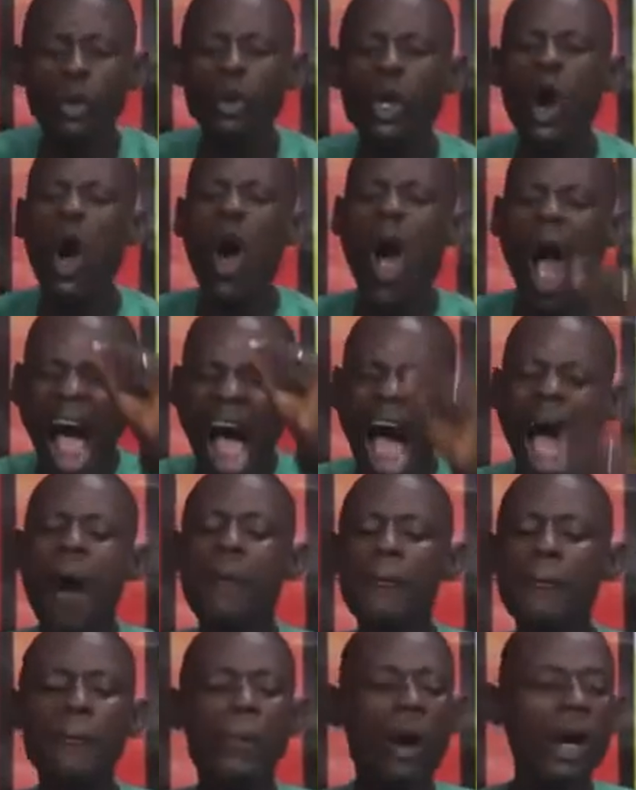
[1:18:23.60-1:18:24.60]
know how
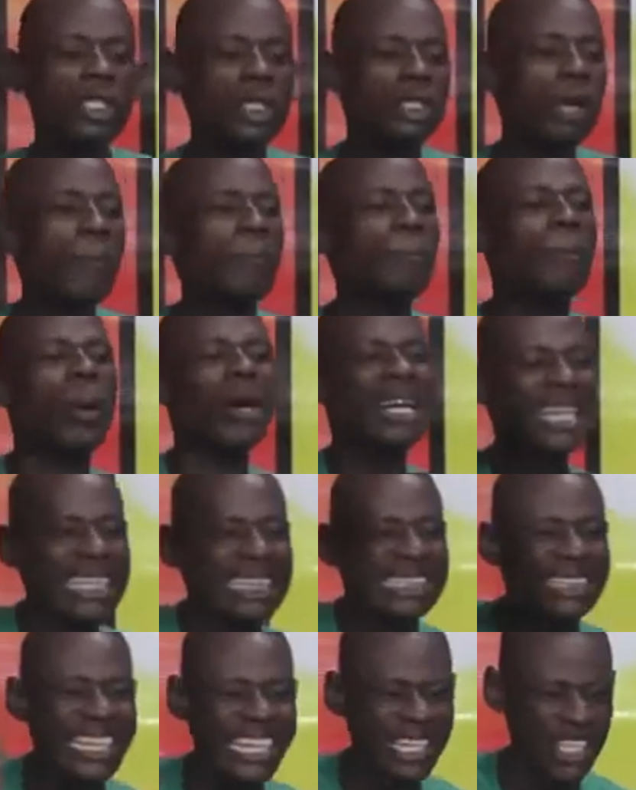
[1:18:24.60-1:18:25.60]
much
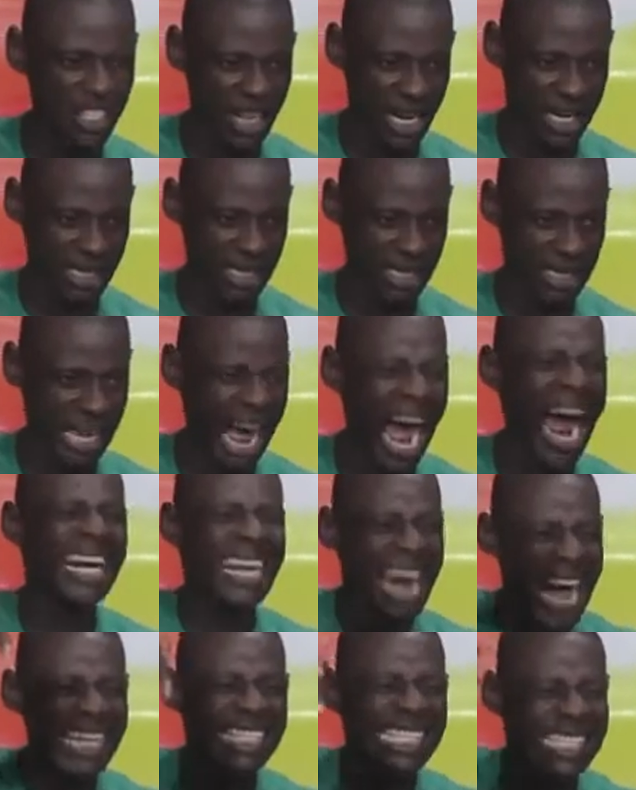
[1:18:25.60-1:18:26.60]
politicians and
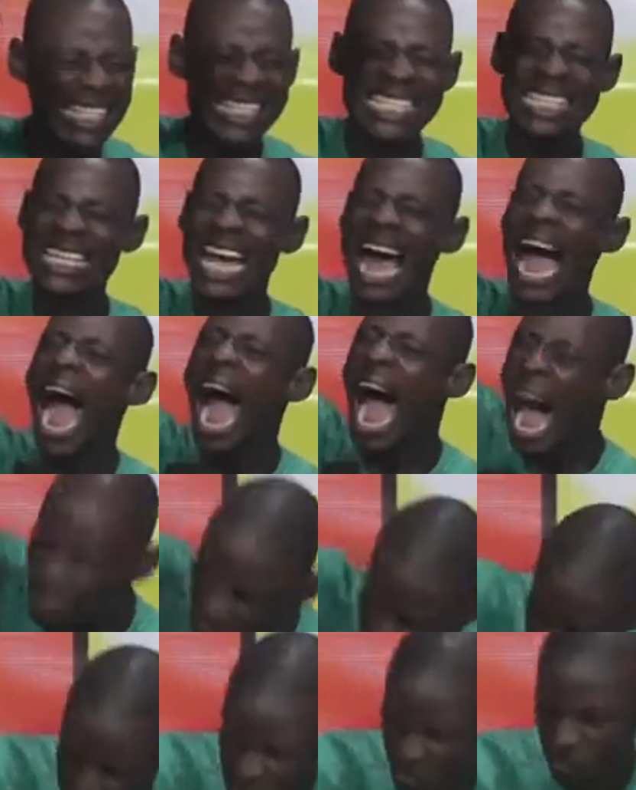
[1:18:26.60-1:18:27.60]
Nigeria
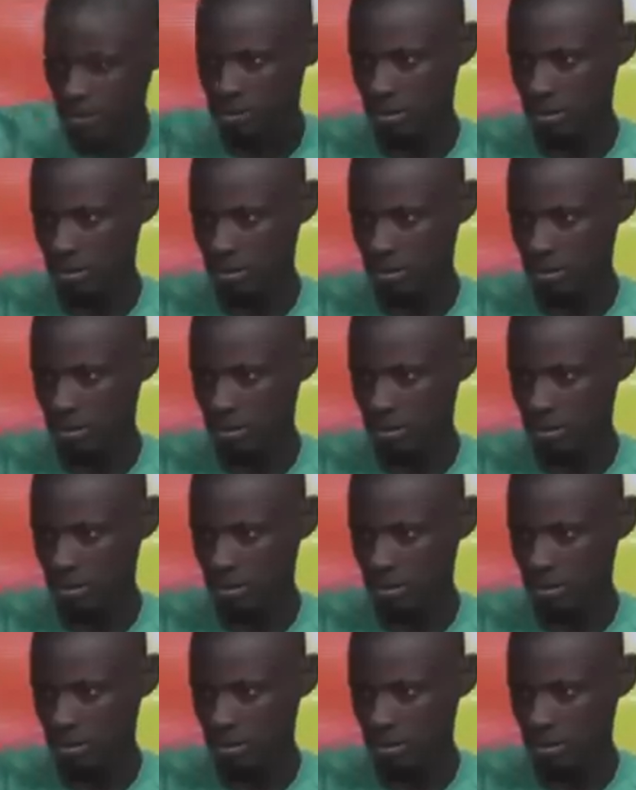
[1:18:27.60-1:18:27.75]
have,